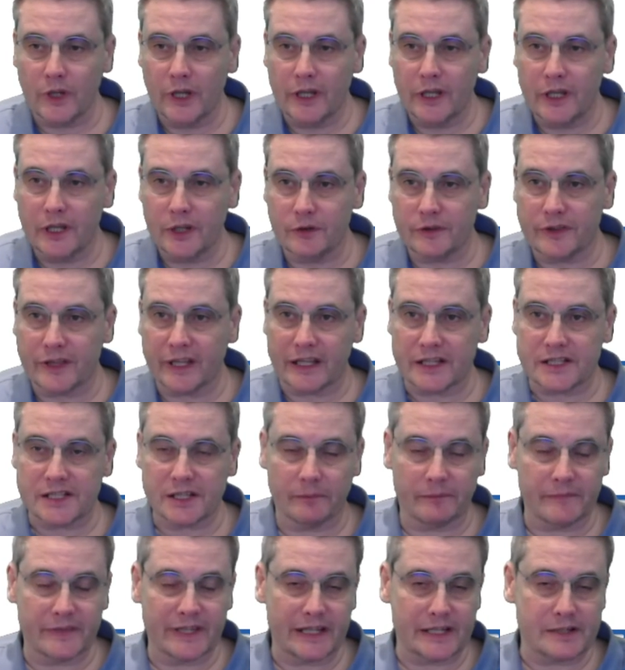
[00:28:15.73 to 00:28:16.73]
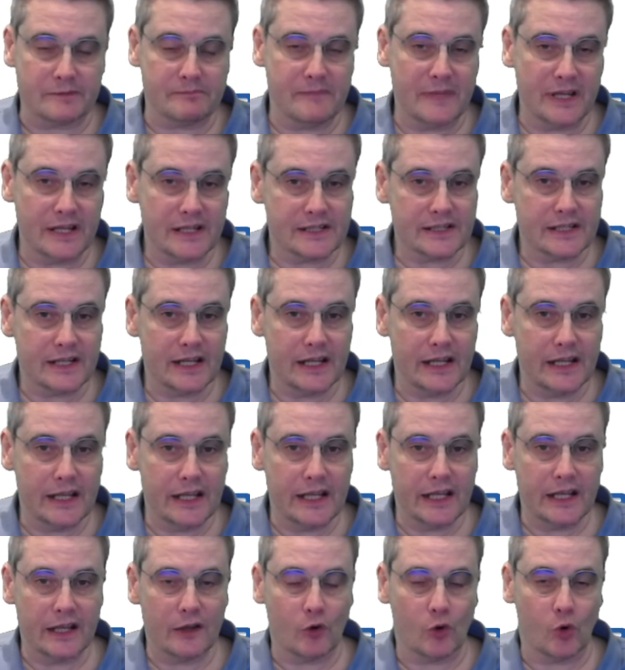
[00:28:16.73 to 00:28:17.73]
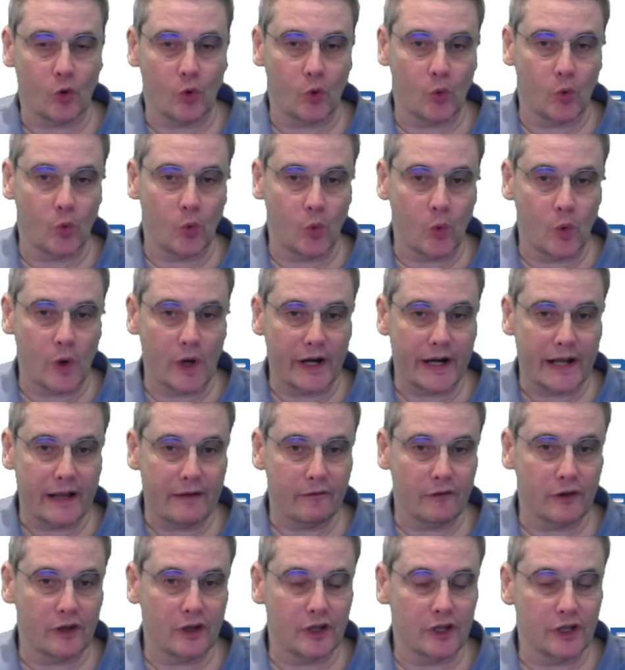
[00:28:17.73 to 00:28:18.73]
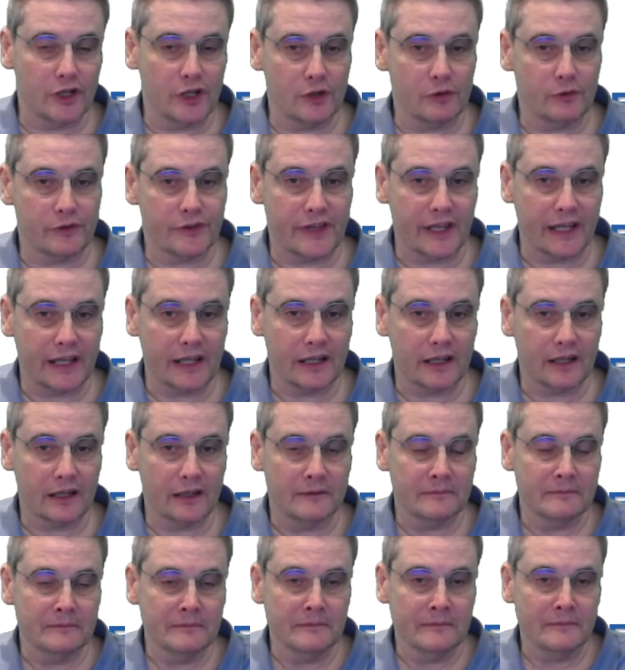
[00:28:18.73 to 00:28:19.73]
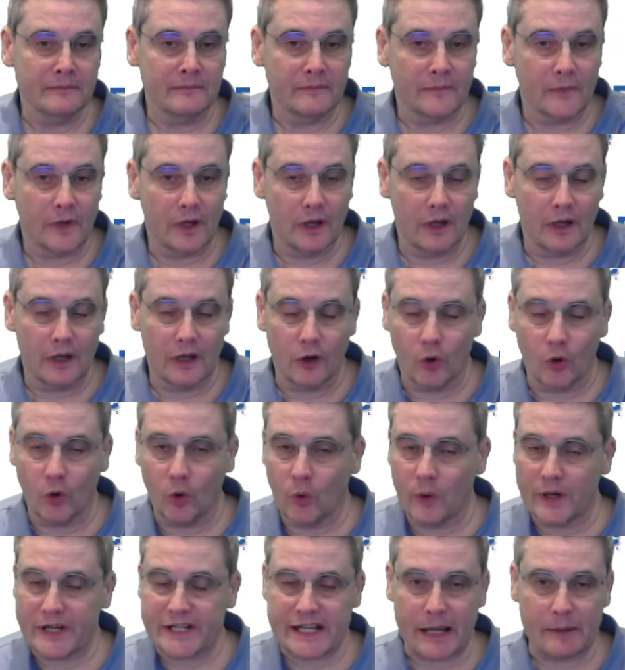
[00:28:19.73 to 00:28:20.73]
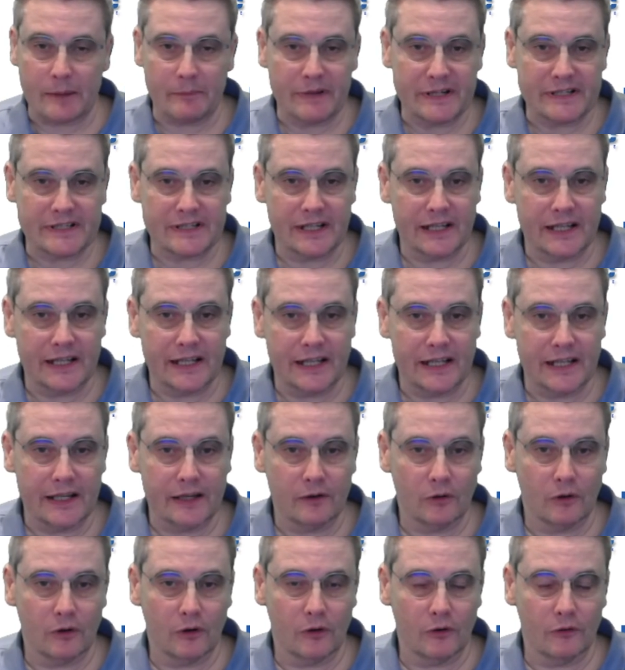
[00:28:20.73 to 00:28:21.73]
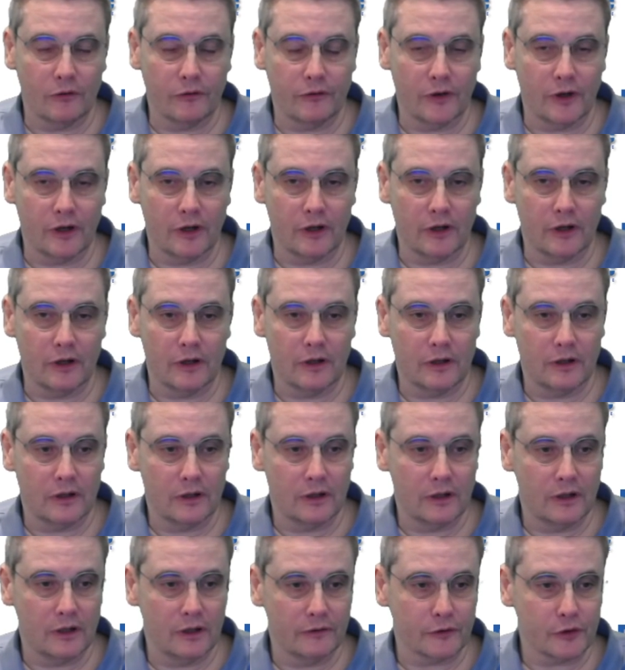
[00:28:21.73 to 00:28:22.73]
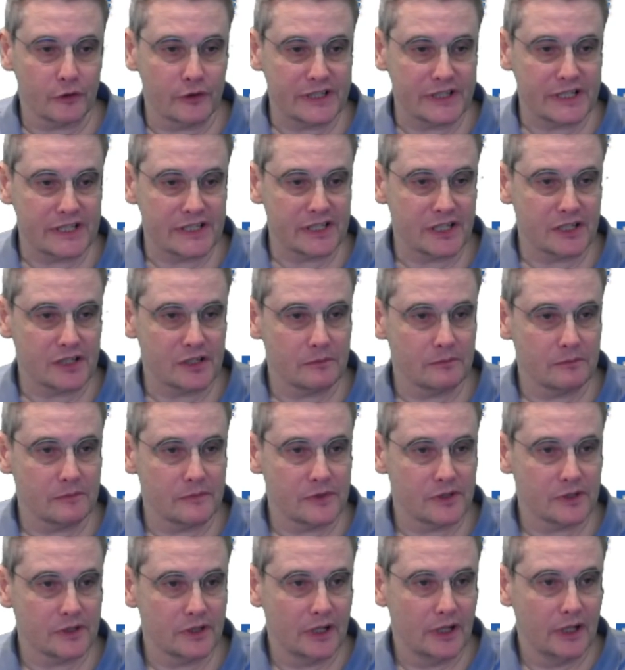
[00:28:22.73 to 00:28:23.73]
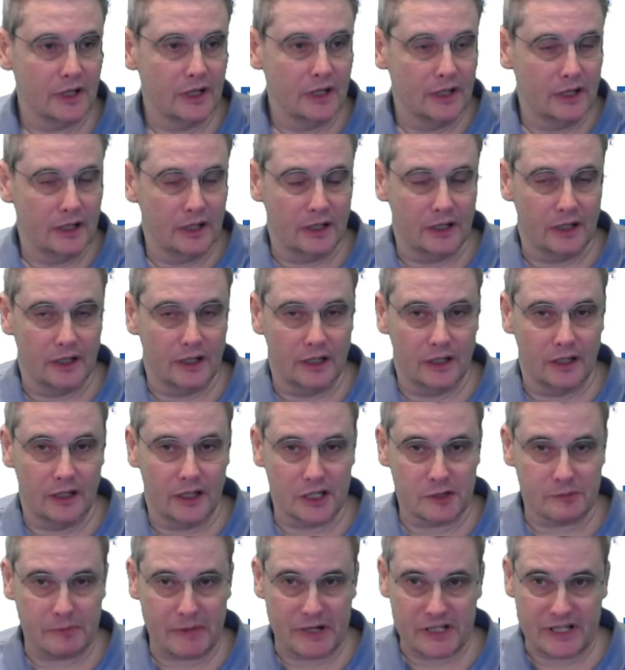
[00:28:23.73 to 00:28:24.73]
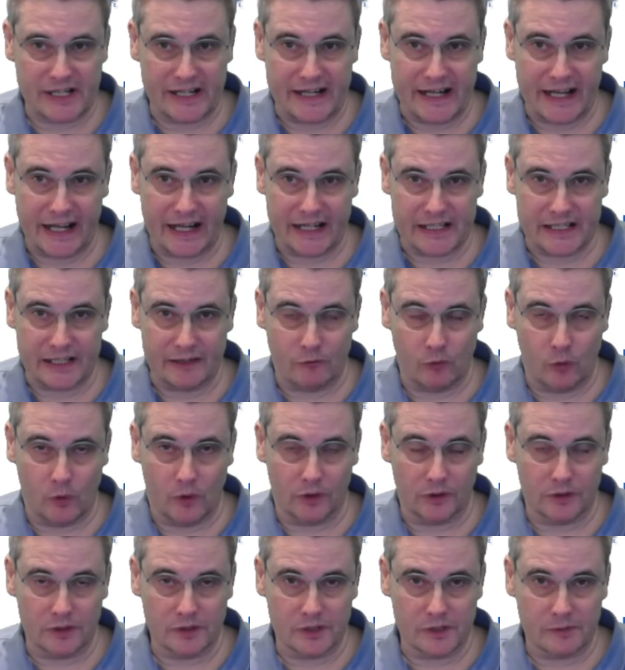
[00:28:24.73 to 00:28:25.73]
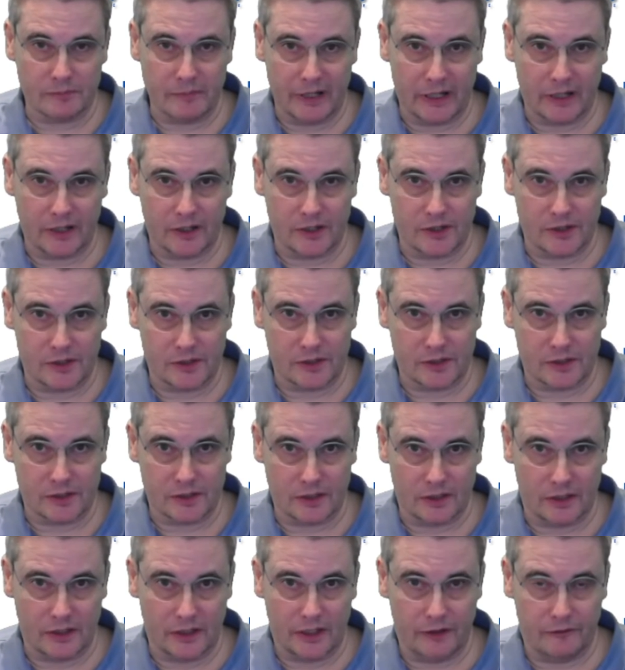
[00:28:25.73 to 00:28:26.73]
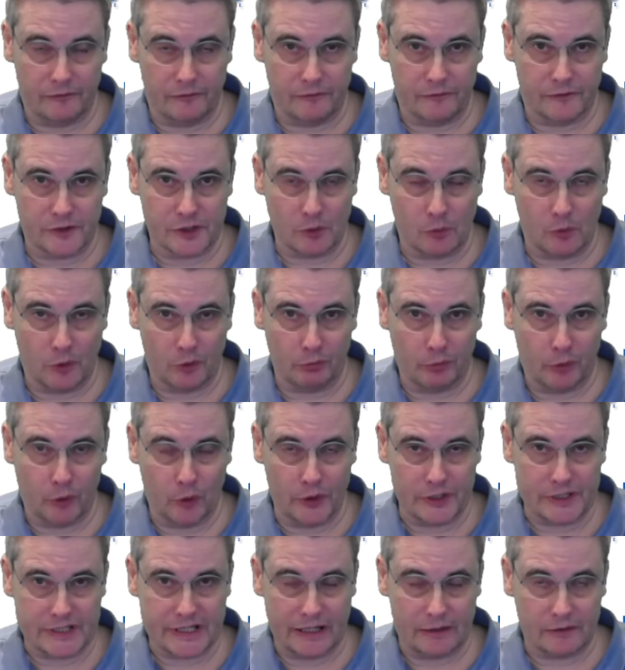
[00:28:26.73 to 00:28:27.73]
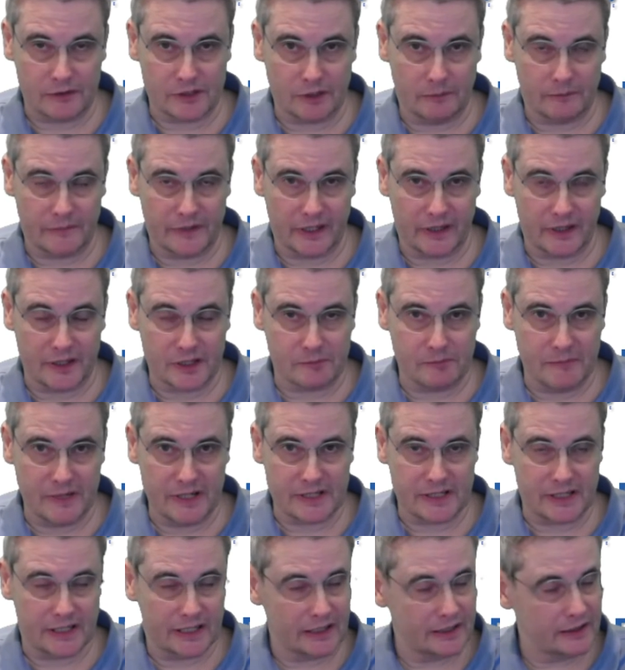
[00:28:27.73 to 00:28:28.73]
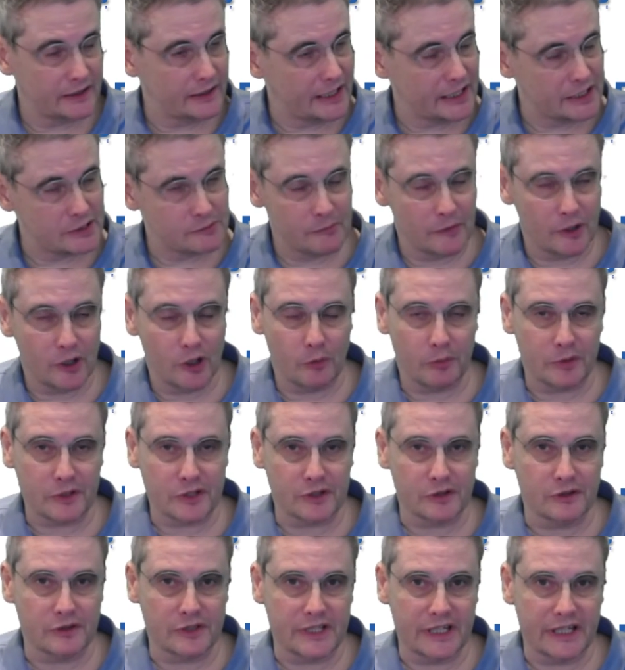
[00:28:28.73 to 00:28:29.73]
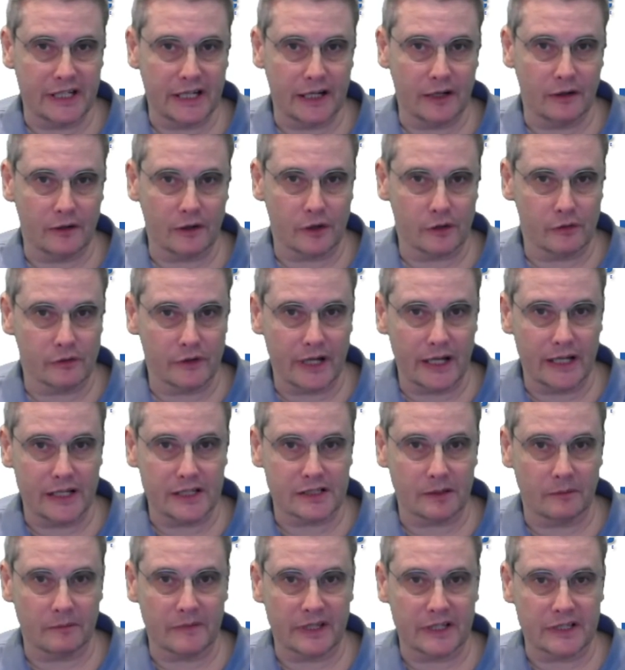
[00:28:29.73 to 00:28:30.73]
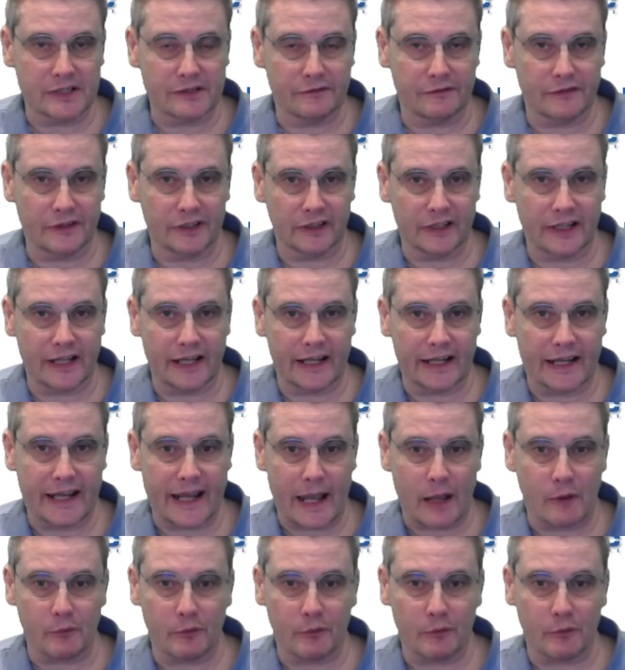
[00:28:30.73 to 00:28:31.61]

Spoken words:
you think something's missing, or whatever you think, always happy to hear of criticisms, especially negative ones, because if someone points out something that's missing, that's my opportunity to go and create something to fill that gap.